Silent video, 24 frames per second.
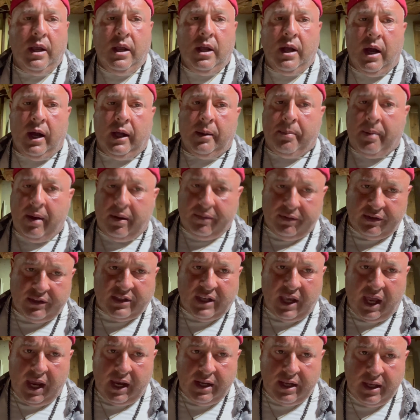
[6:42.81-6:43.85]
the bevel
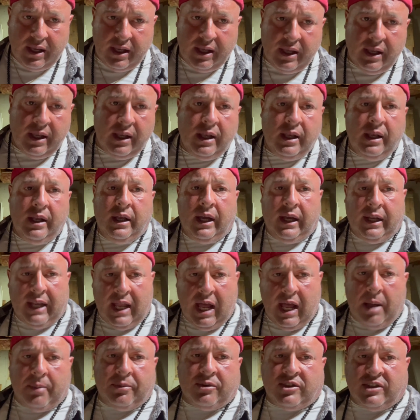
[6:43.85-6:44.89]
side, and
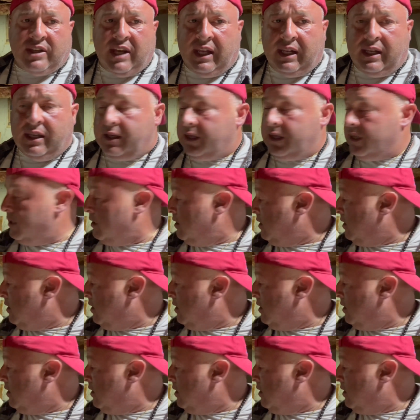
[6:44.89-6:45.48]
now I'm staining